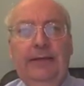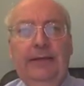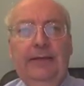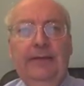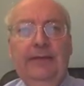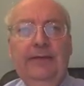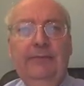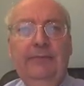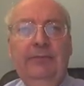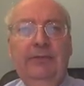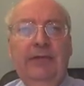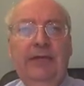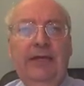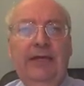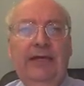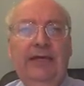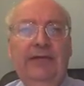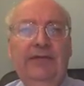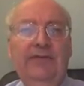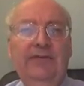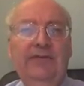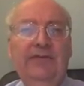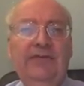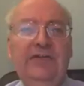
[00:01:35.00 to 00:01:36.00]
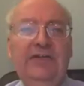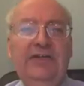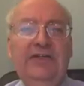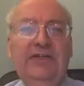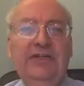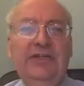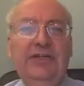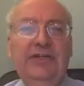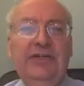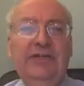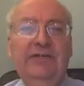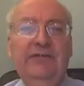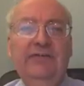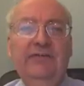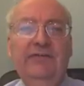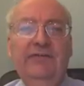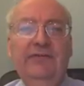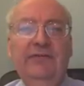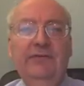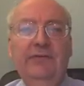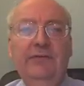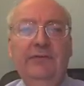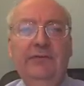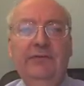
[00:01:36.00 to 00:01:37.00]
The plant is indigenous
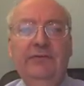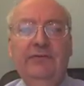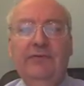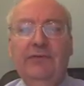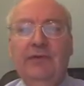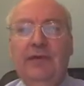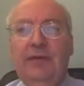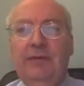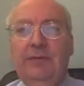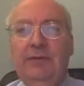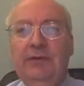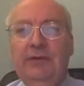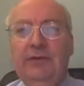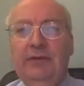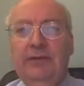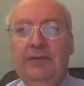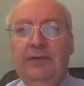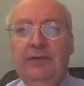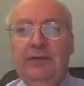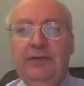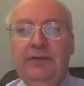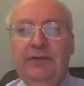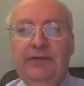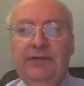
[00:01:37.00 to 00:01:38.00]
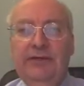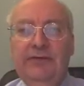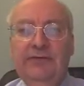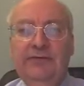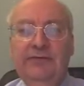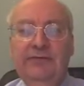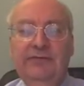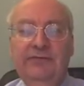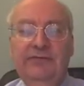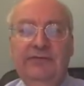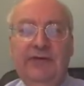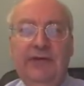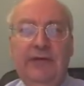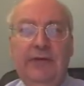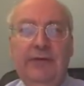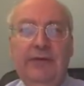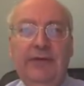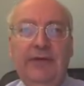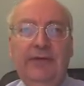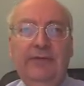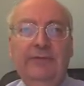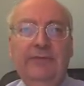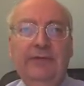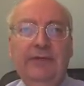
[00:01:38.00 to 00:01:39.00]
to tropical areas of South
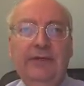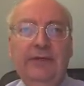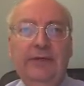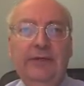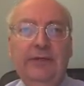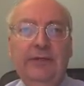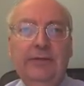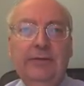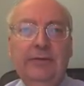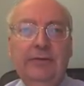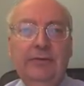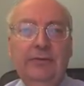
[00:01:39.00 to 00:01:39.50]
Africa,